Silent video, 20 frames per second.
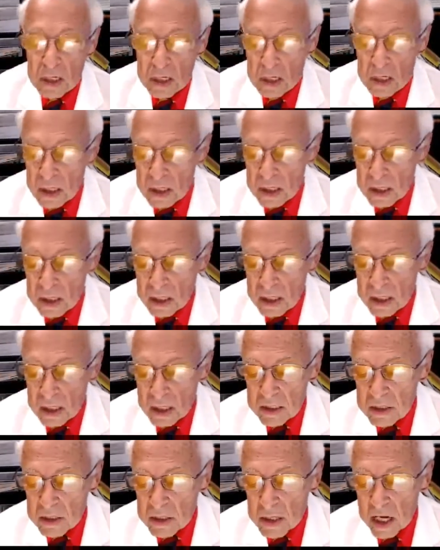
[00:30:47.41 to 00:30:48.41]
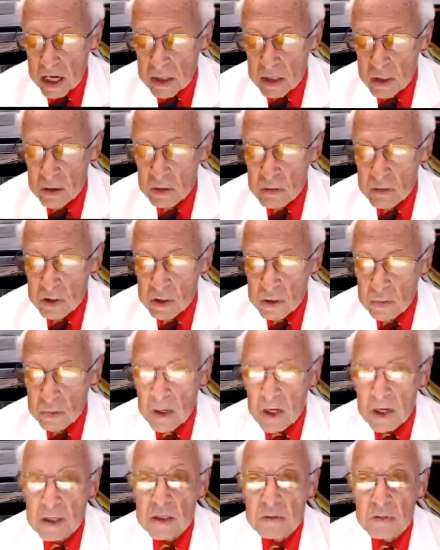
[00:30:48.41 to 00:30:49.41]
It's not always
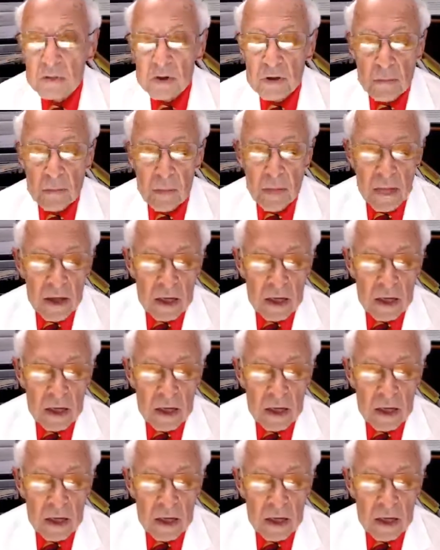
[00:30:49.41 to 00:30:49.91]
possible